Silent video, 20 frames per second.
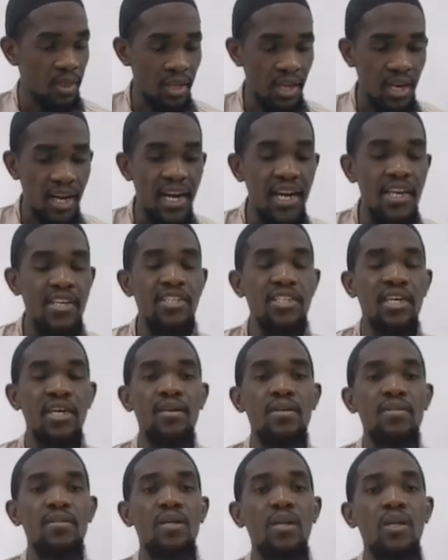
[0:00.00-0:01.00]
Aisha
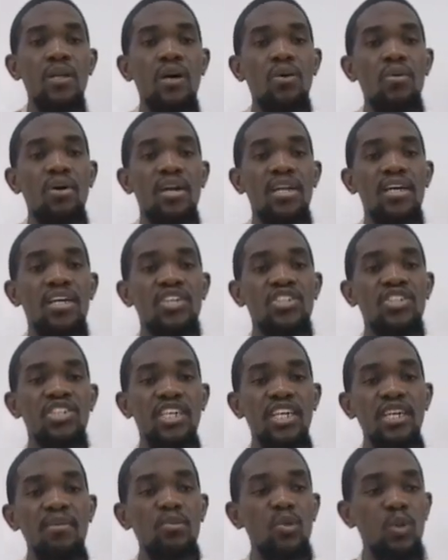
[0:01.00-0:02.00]
radiallahu anha, she
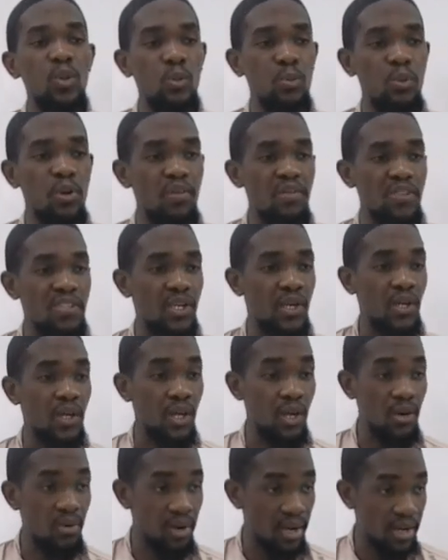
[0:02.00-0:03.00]
came to the Prophet
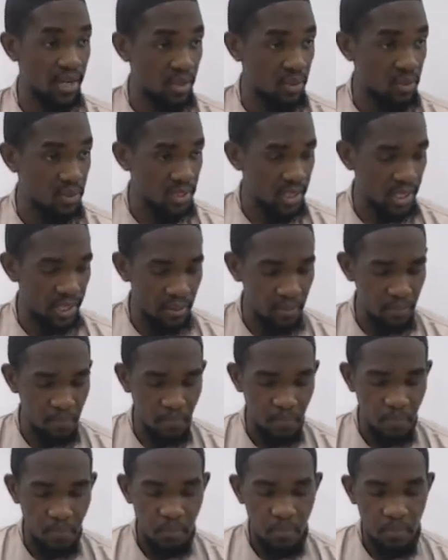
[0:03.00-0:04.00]
sallallahu alayhi wasallam.
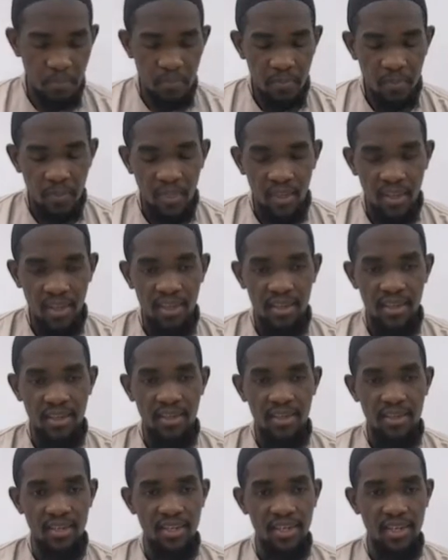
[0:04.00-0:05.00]

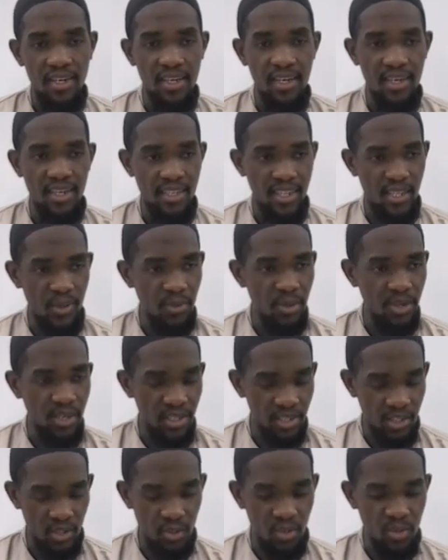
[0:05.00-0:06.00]
Uh, they were,
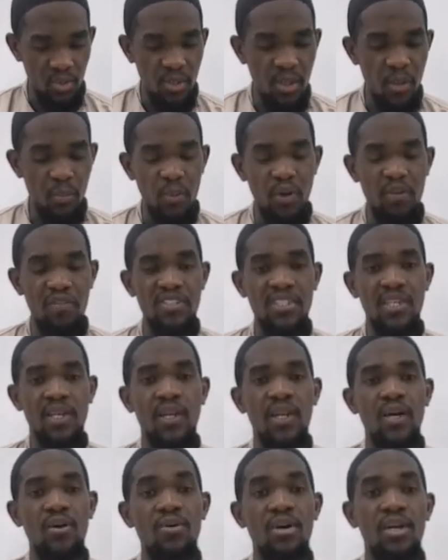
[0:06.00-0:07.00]
she was with the Prophet
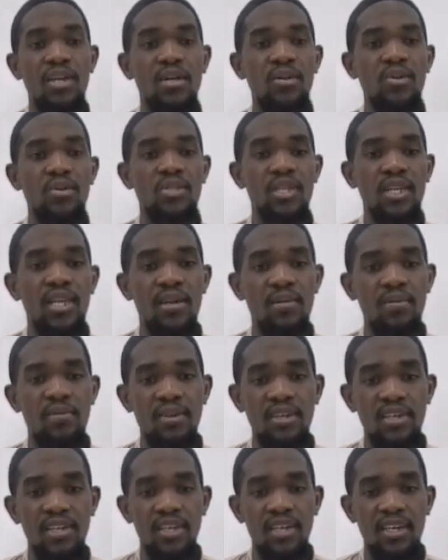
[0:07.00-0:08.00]
sallallahu alayhi wasallam
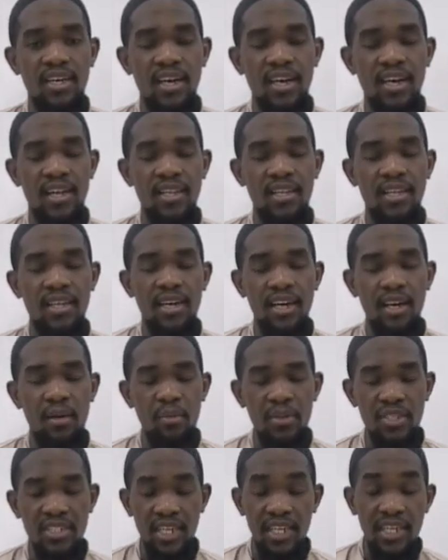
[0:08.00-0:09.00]
and the
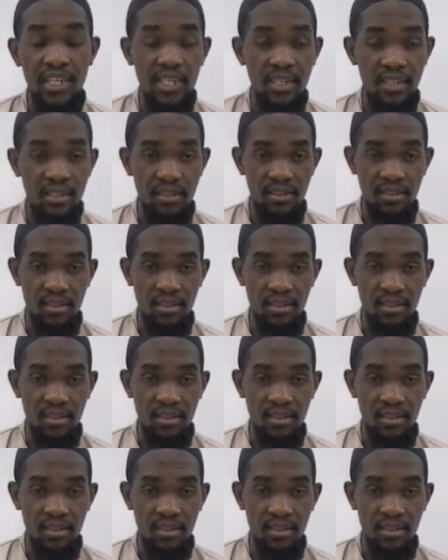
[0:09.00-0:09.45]
Abyssinian